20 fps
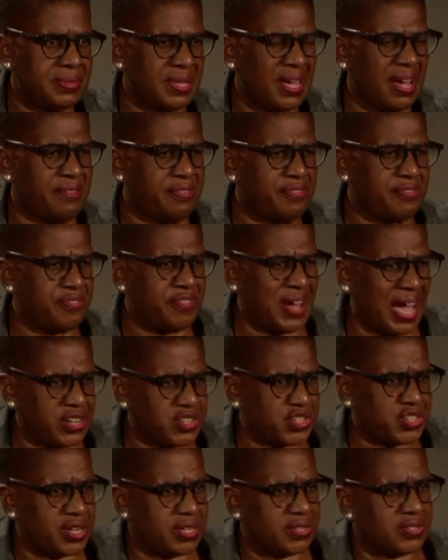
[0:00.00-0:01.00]
a
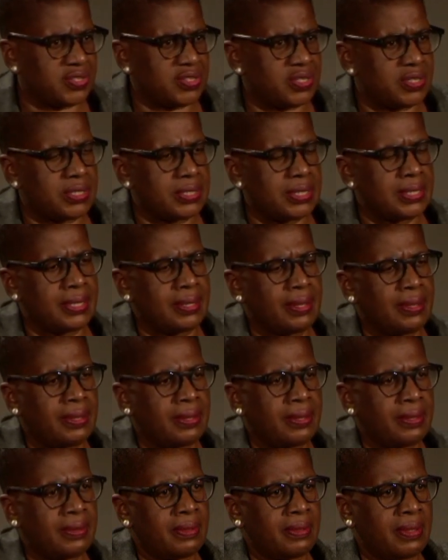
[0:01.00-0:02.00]
fascist,
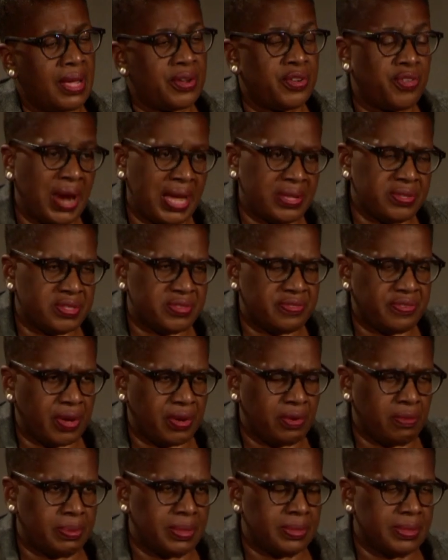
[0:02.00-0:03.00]
a
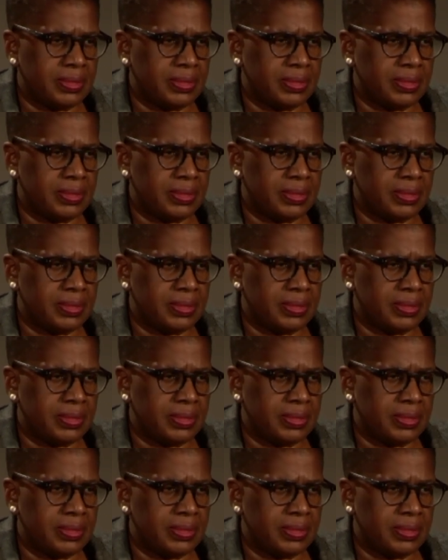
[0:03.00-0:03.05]
transphobe.